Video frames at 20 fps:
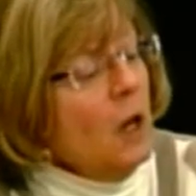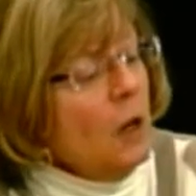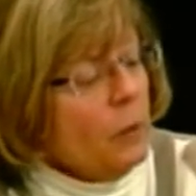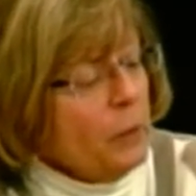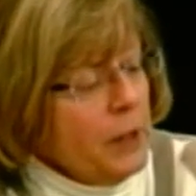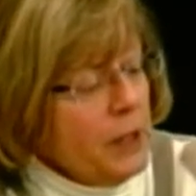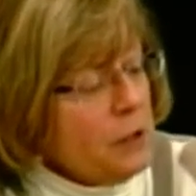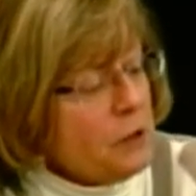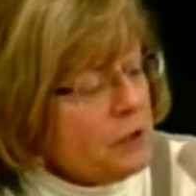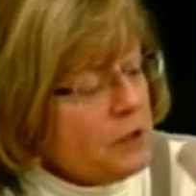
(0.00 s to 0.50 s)

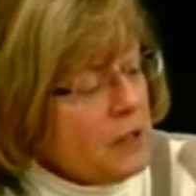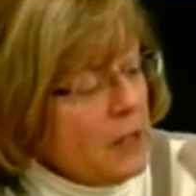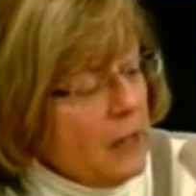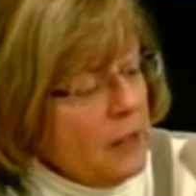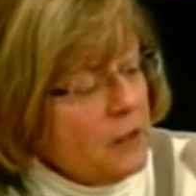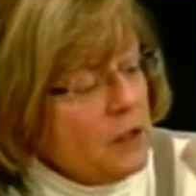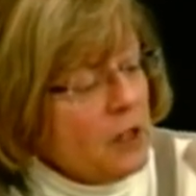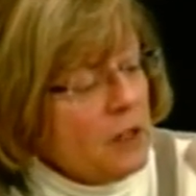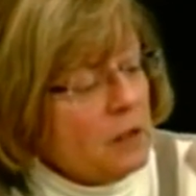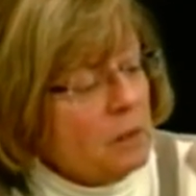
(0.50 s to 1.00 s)
Reader's
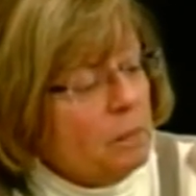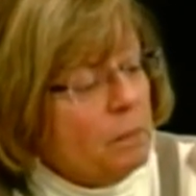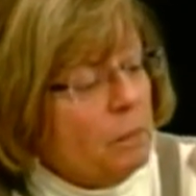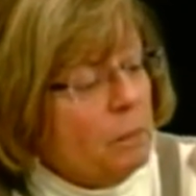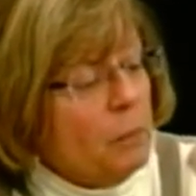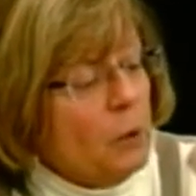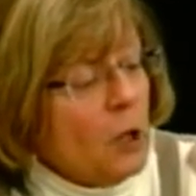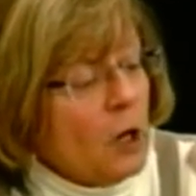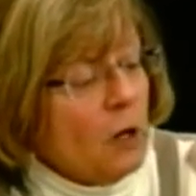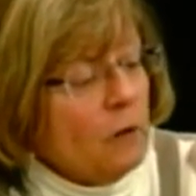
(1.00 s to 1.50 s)
Digest
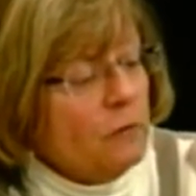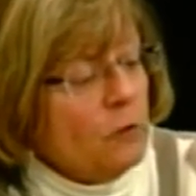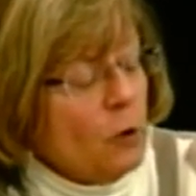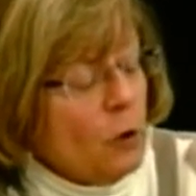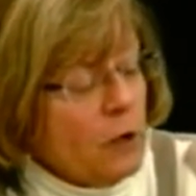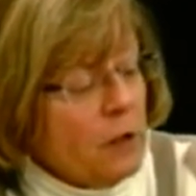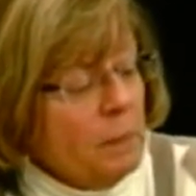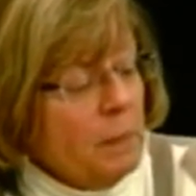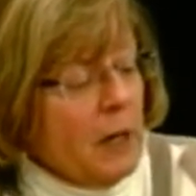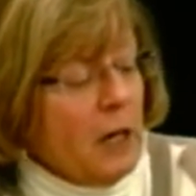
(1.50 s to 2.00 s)
Book of
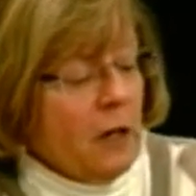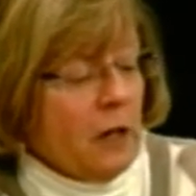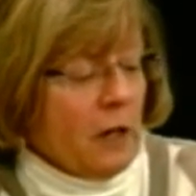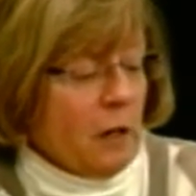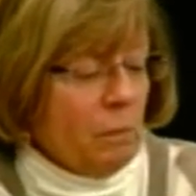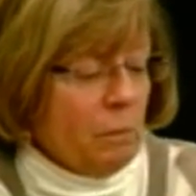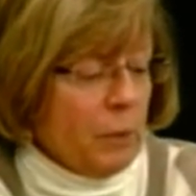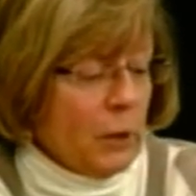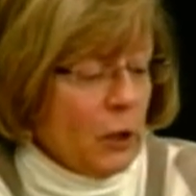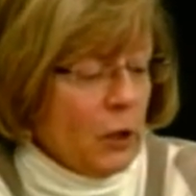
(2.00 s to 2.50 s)
North
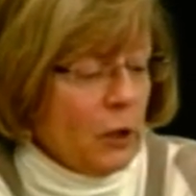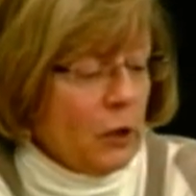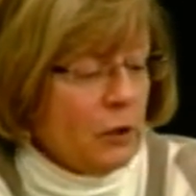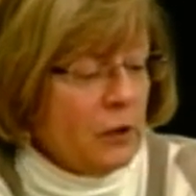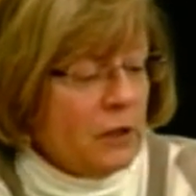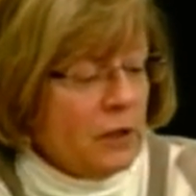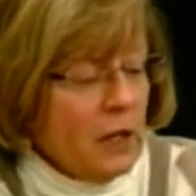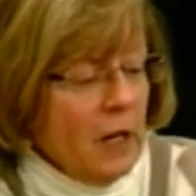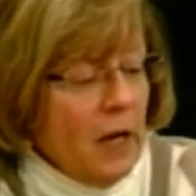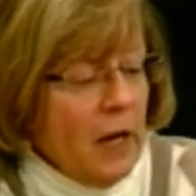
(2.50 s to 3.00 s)
American
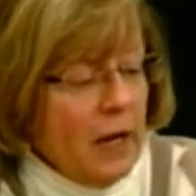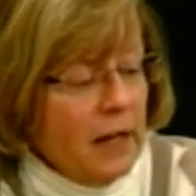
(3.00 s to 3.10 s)
Birds,